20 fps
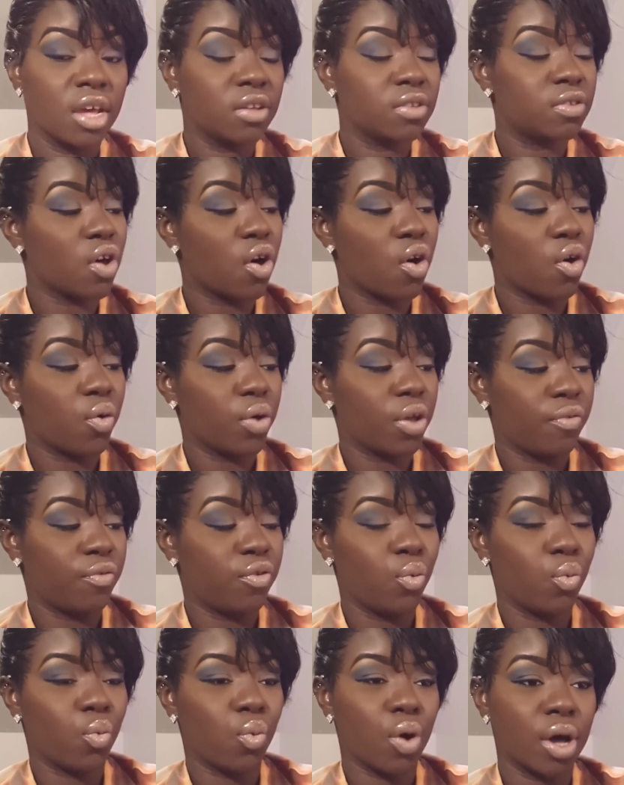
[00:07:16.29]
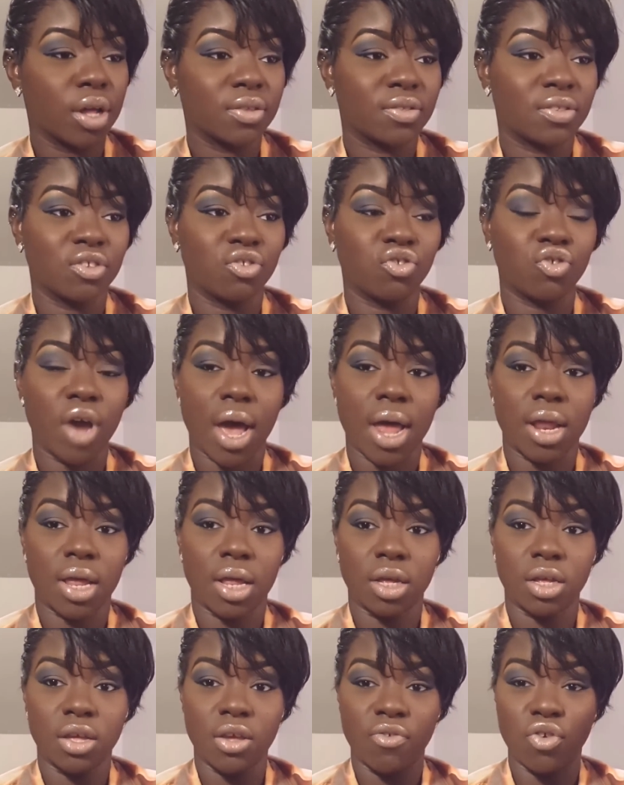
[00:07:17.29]
so if you want to try
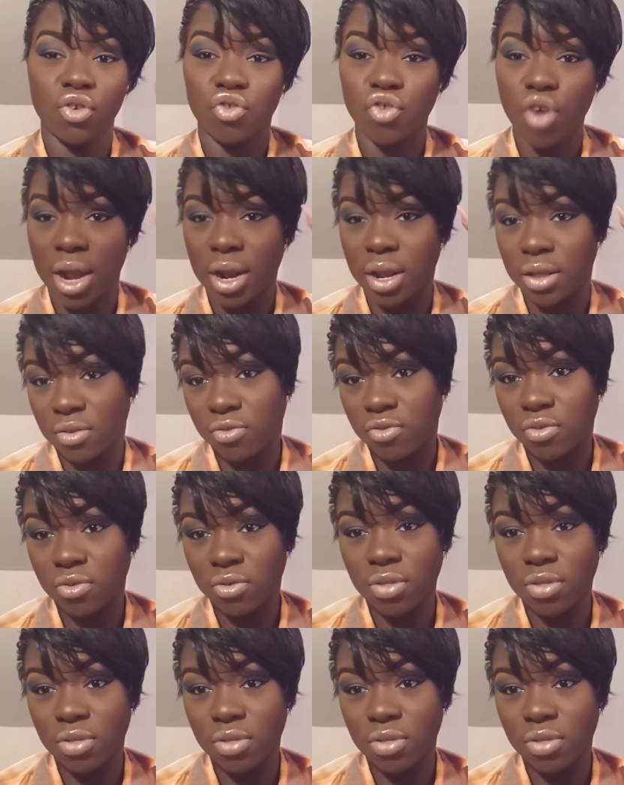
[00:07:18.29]
to if you're trying to